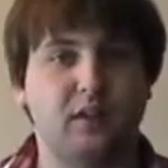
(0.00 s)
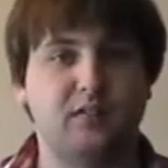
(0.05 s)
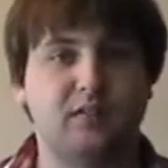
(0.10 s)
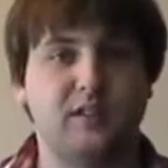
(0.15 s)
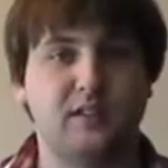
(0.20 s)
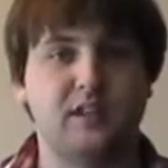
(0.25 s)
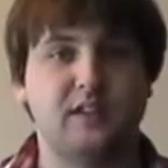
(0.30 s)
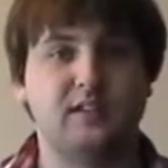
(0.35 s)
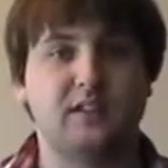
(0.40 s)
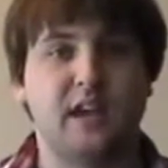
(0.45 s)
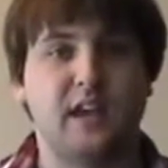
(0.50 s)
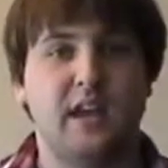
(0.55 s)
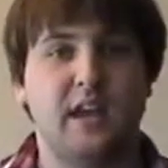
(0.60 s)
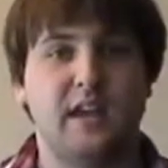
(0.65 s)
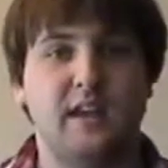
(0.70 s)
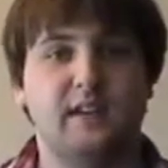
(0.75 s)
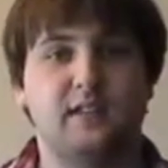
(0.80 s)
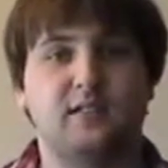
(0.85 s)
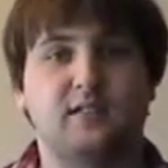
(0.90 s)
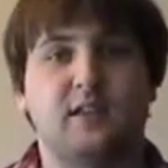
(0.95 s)
of this
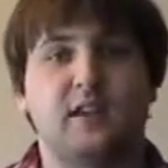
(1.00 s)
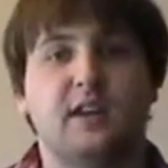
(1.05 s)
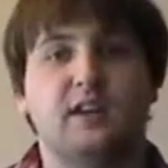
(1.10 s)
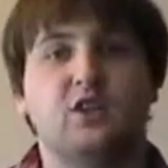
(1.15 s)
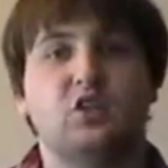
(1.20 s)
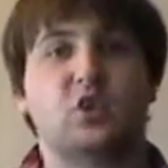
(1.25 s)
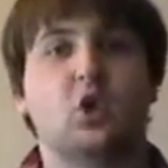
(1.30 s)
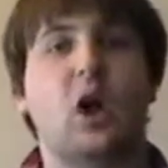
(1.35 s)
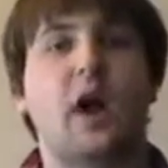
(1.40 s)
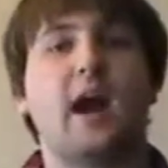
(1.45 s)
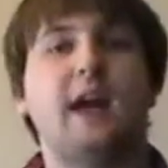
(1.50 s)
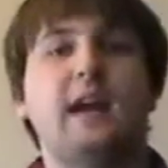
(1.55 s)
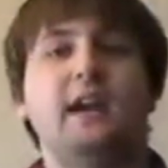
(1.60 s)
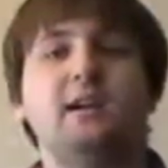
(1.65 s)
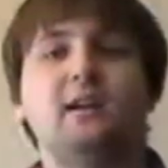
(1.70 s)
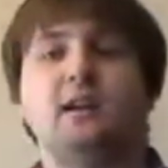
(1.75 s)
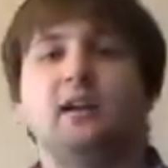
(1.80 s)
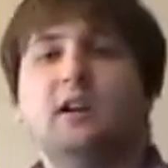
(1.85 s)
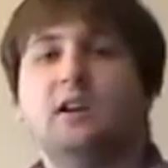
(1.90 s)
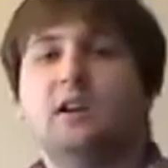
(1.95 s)
is
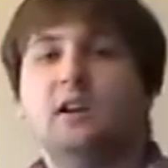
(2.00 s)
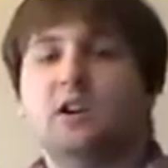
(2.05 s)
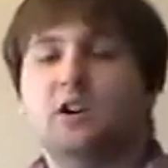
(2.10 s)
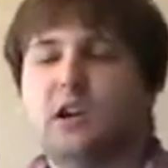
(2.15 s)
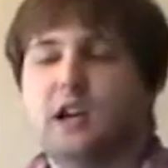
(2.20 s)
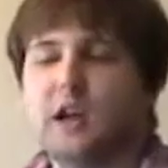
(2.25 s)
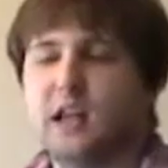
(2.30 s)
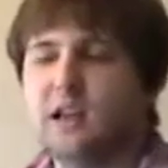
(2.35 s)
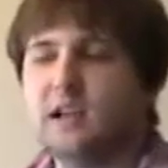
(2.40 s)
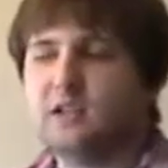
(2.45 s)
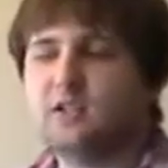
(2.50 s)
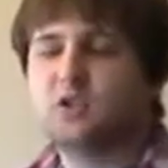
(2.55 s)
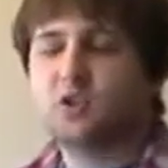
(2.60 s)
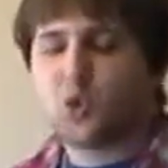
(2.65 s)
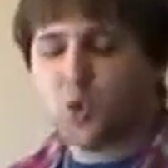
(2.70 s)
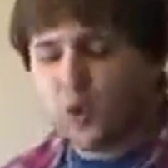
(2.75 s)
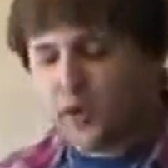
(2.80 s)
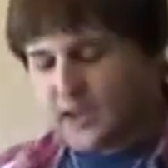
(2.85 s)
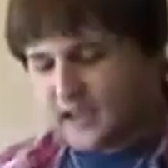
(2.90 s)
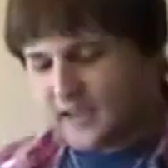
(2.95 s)
throwing
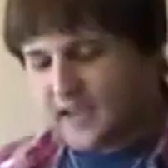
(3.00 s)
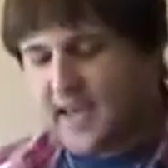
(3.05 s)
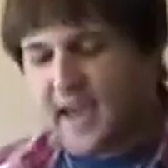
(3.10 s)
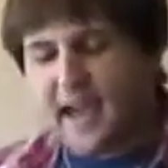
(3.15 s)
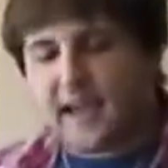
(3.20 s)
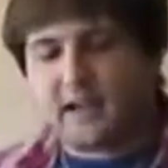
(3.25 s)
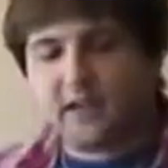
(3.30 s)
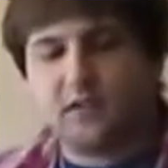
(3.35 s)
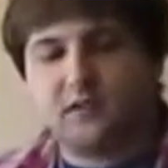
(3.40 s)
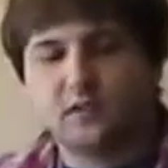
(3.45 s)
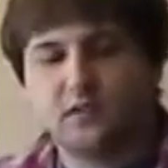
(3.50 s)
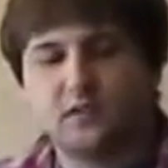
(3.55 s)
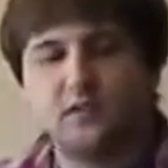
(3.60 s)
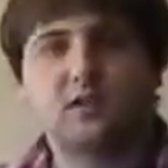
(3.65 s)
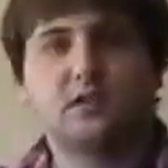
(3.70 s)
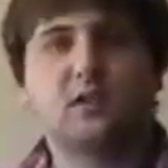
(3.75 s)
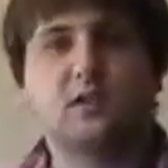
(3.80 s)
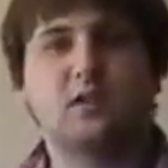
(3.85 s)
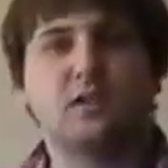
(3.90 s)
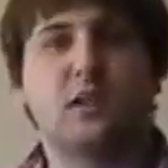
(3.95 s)
a kick
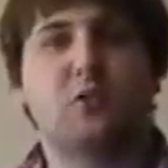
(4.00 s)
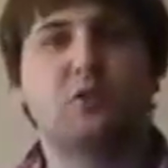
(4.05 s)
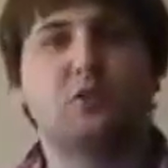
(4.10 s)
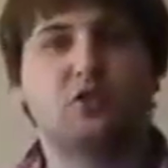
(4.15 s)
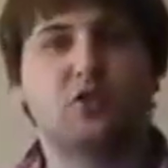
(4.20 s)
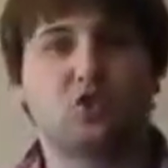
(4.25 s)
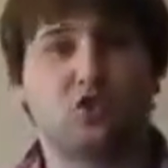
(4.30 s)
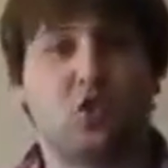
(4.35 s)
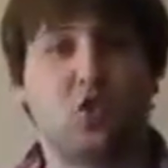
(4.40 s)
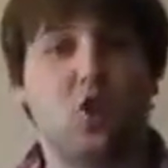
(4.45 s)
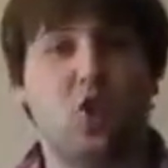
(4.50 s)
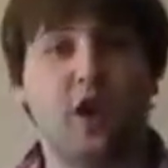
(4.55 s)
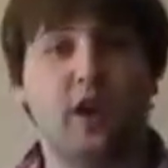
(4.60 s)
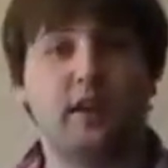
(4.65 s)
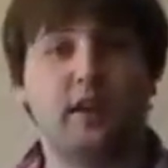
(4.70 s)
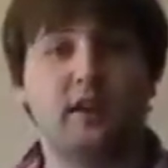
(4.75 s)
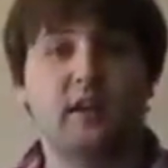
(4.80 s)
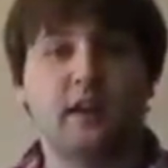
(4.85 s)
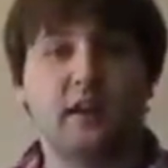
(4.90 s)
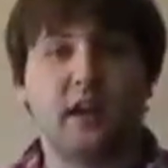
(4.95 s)
to someone's
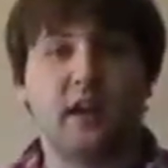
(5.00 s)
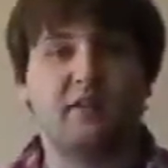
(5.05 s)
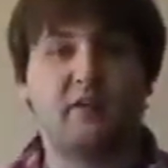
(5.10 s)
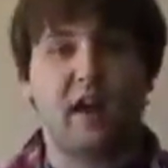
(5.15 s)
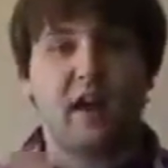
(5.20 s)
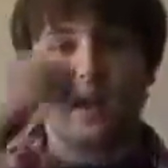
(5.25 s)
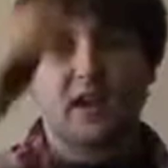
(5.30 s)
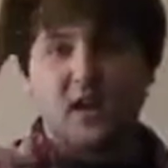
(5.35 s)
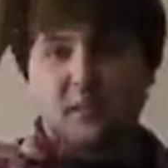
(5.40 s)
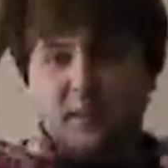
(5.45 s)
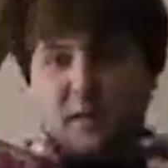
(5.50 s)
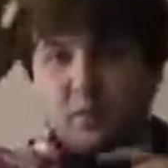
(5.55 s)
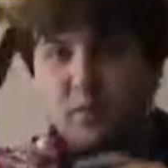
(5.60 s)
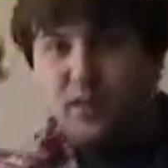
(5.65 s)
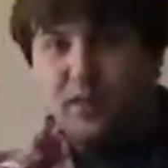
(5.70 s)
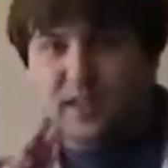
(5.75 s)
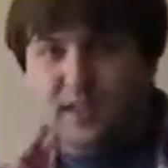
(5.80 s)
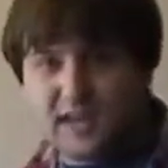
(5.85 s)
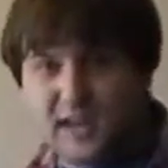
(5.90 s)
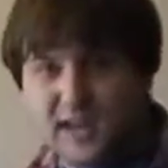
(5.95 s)
groin. If I come in
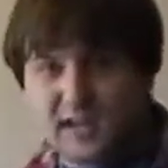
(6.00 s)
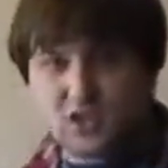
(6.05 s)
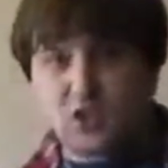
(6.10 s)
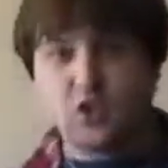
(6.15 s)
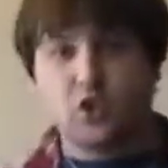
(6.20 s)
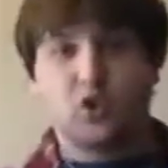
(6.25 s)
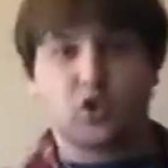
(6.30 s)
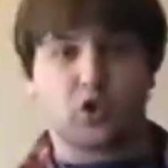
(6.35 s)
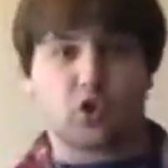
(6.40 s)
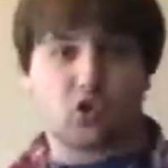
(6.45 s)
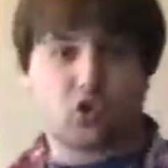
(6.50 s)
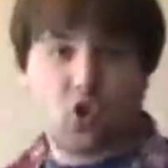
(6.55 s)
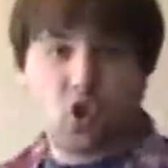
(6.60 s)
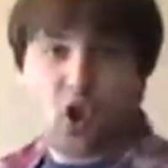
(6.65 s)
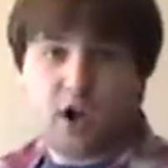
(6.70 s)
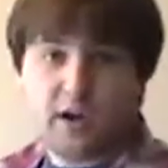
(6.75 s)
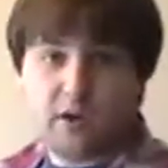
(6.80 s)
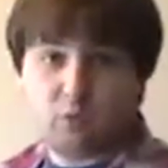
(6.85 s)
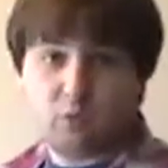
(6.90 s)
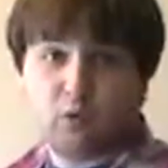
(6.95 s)
with a kick to your
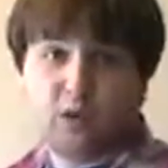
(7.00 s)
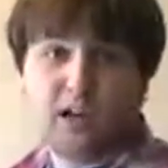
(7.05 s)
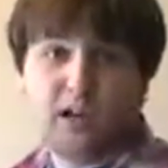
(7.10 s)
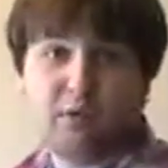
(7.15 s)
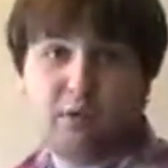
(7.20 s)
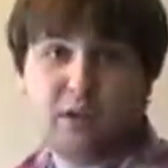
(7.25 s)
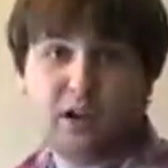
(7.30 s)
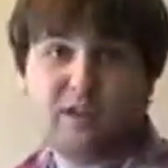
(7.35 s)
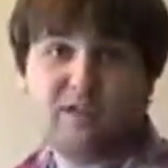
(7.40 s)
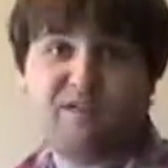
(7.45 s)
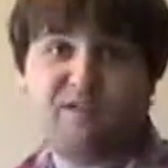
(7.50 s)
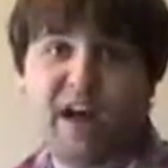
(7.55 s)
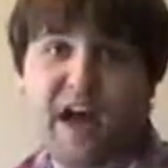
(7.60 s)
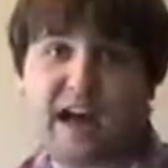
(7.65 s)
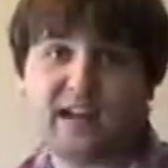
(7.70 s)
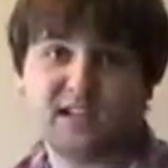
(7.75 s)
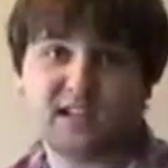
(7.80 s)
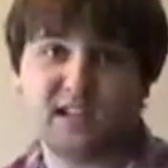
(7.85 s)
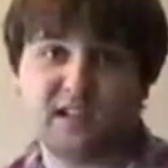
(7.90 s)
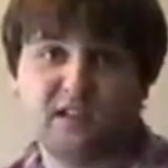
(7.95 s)
groin really
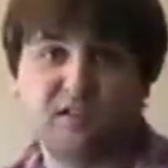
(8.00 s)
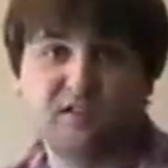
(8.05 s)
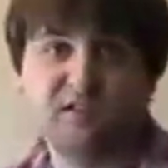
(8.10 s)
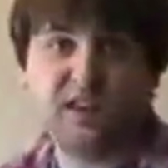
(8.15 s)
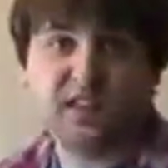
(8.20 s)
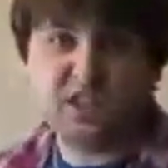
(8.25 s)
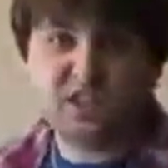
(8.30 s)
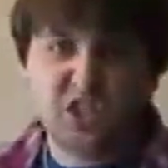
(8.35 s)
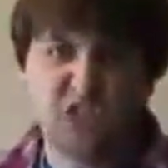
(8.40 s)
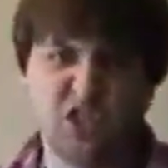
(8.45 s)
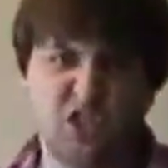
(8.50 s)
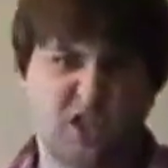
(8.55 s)
fast and convincing,